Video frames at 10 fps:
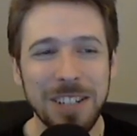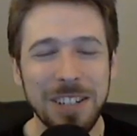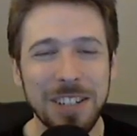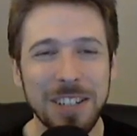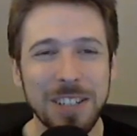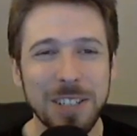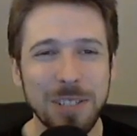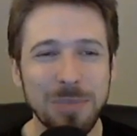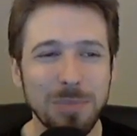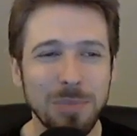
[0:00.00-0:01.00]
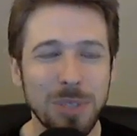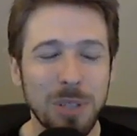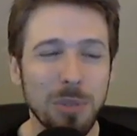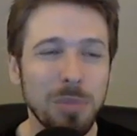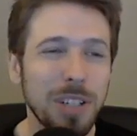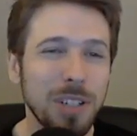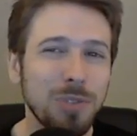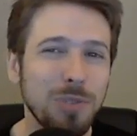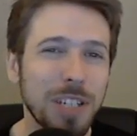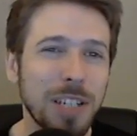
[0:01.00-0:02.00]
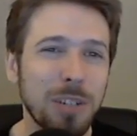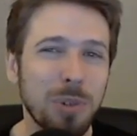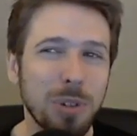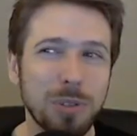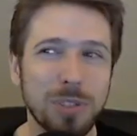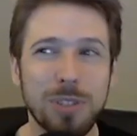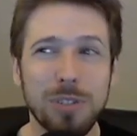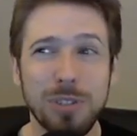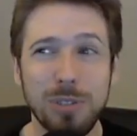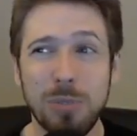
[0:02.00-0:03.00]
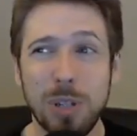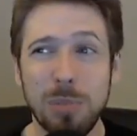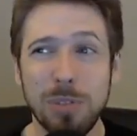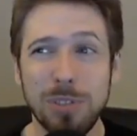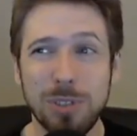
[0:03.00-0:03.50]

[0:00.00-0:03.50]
You know, it'd be nice if we had one of those other Doom weapons that